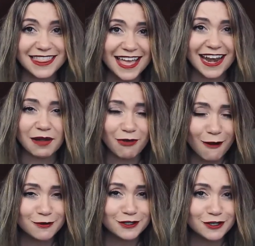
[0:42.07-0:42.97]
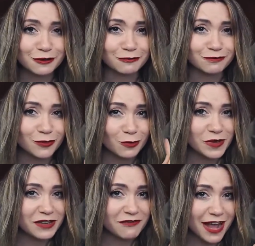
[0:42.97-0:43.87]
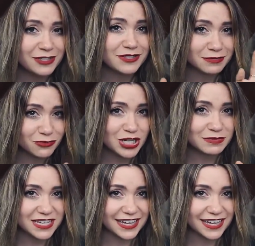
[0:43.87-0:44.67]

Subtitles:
then I promise you, we can find you some cheap